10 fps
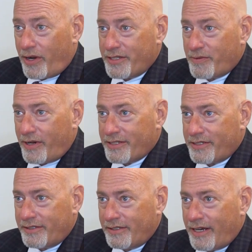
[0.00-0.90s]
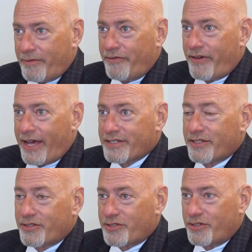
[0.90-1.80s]
Weisswasser. I'm a
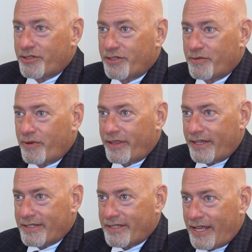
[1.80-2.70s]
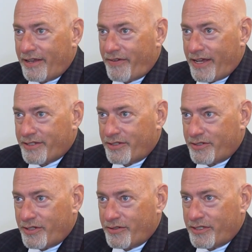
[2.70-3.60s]
vascular surgeon with the Aesthetic Vascular
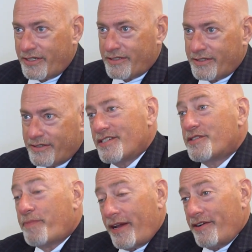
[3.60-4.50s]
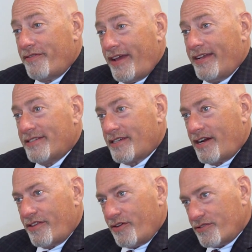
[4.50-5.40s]
Associates. Spider veins
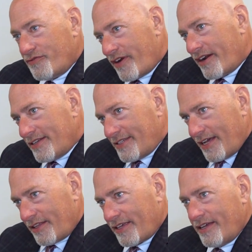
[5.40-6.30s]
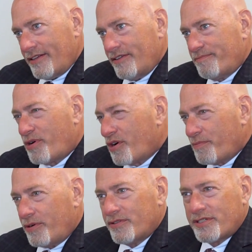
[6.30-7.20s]
are those very delicate purple,